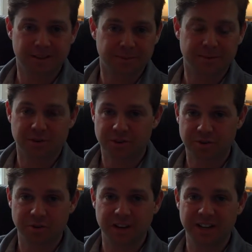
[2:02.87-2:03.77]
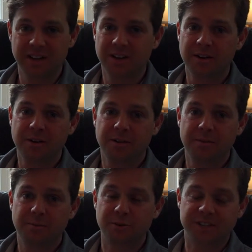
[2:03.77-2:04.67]
sometimes 30%
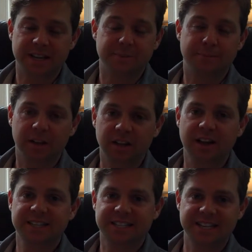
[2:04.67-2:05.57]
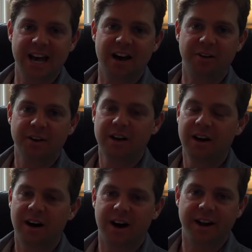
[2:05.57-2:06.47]
plus down
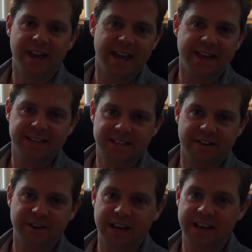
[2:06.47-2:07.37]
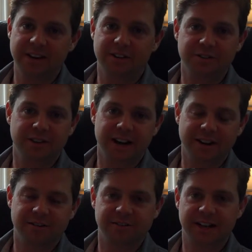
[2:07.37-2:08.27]
on a $700,000, $800,000,
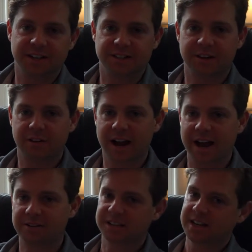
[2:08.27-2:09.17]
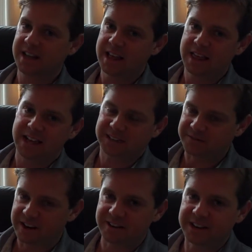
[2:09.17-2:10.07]
$900,000 house. That's
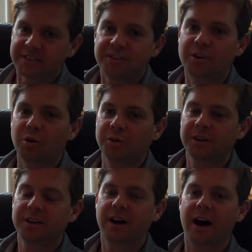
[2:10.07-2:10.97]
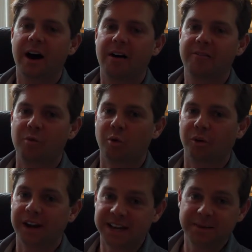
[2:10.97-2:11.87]
very difficult
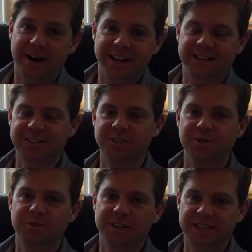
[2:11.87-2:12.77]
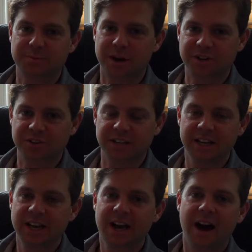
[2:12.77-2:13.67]
for anybody to do, especially